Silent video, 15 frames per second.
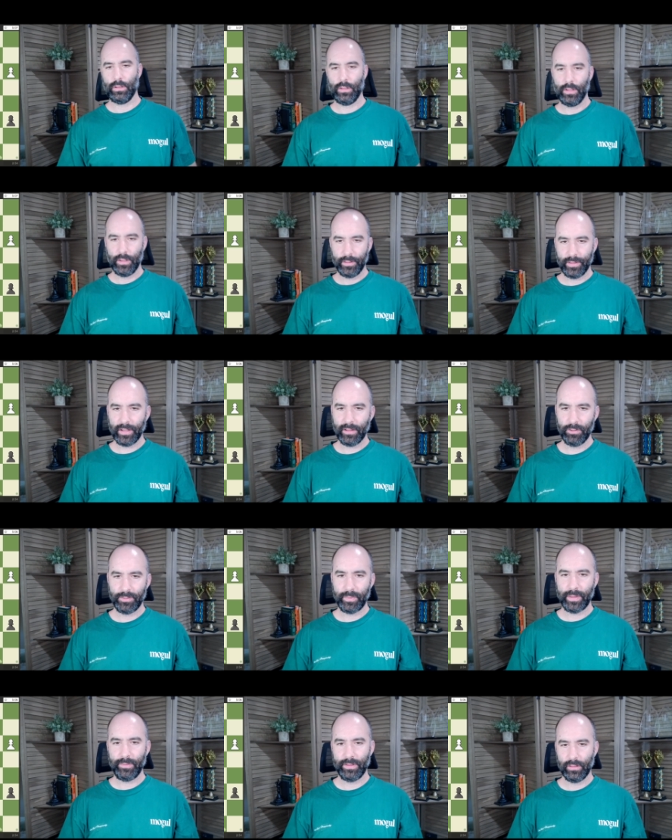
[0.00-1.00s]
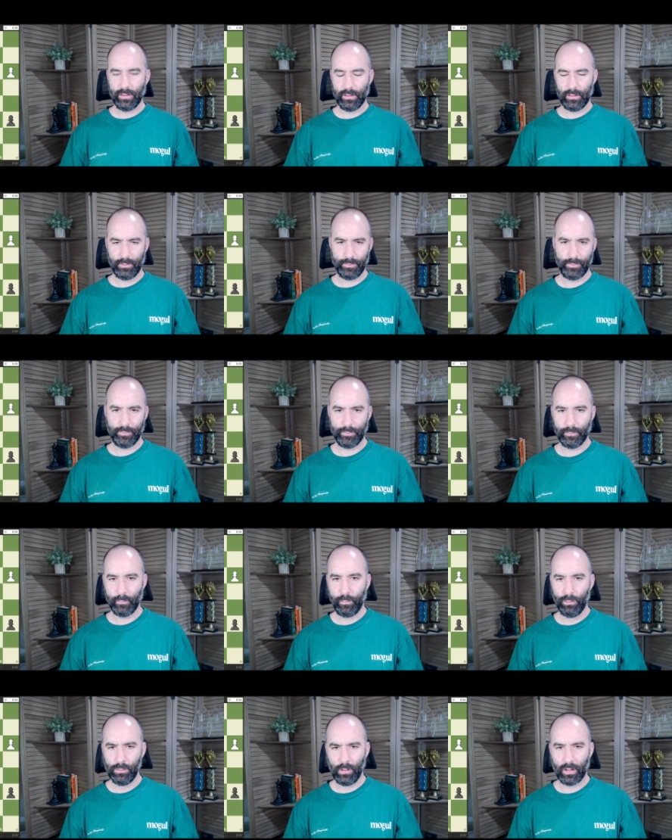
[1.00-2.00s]
I think it was maybe a little
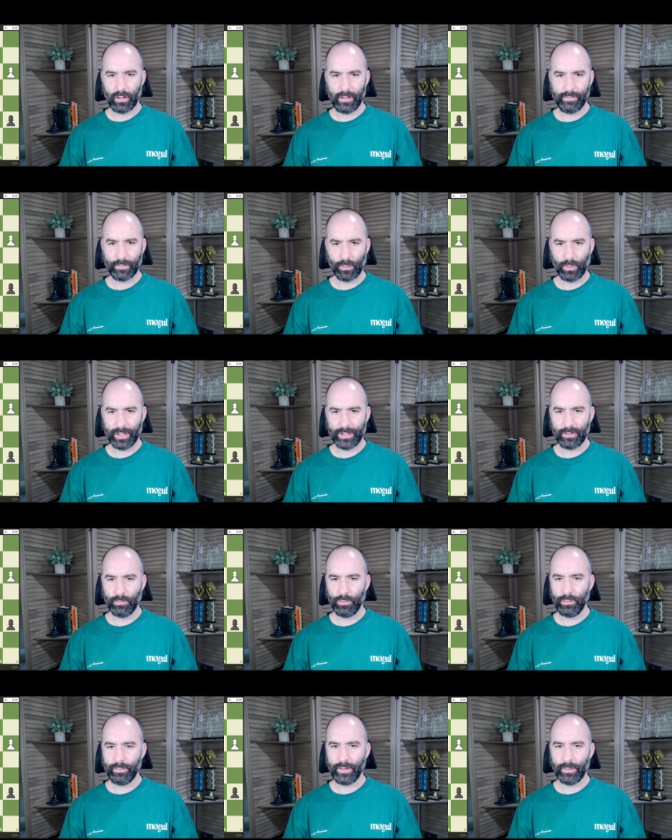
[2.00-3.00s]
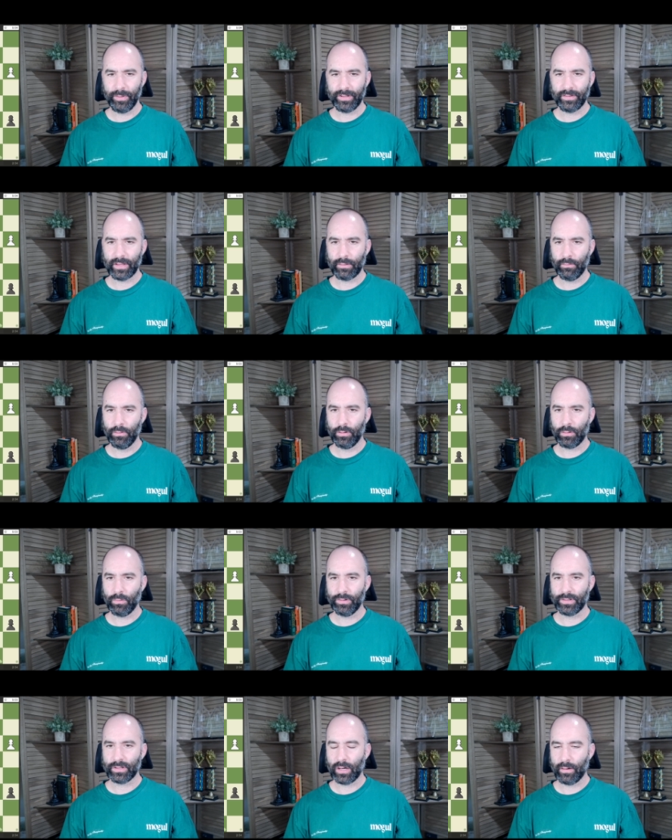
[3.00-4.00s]
foolhardy for white to move here because that rook
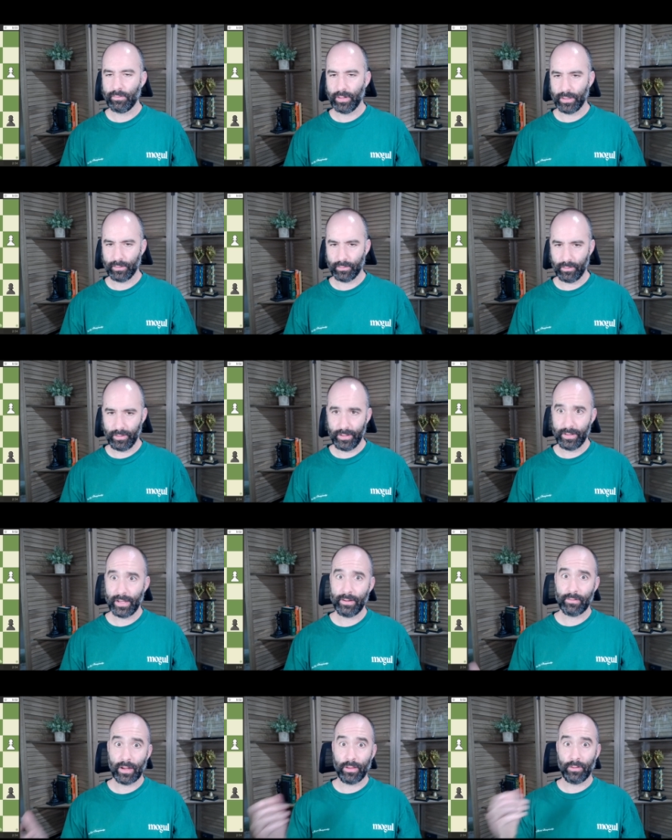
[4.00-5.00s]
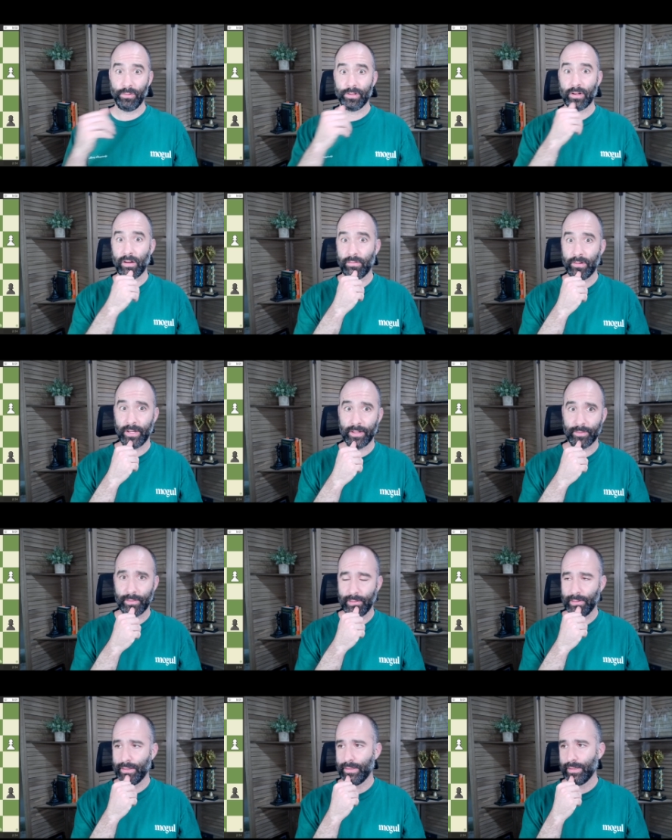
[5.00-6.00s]
was covering, or the knight rather, was covering,
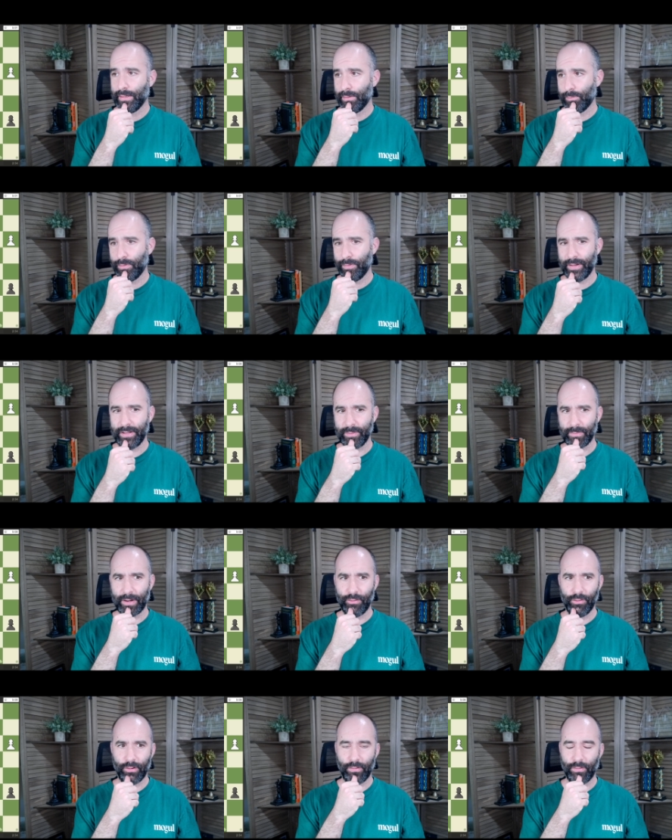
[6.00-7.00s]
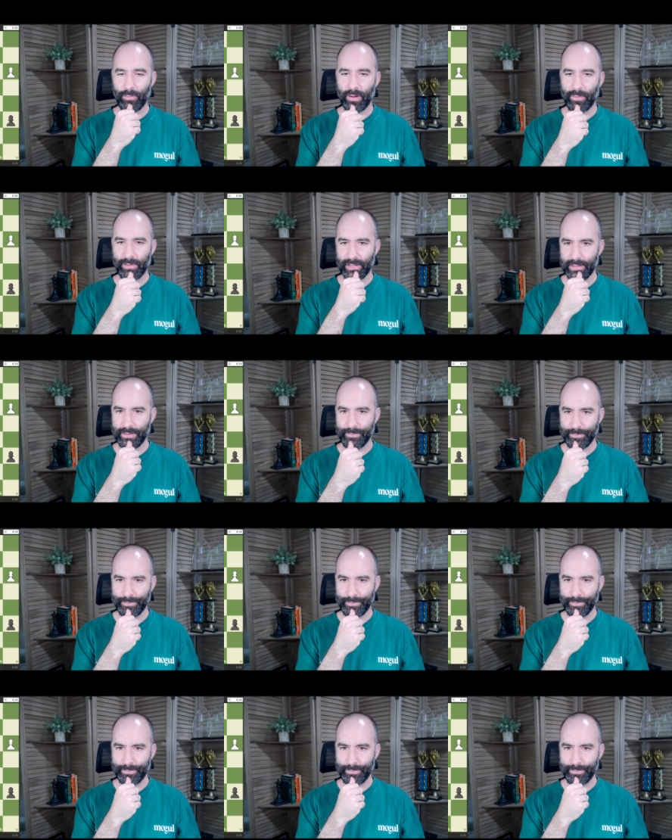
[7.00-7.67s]
preventing my rook from coming in.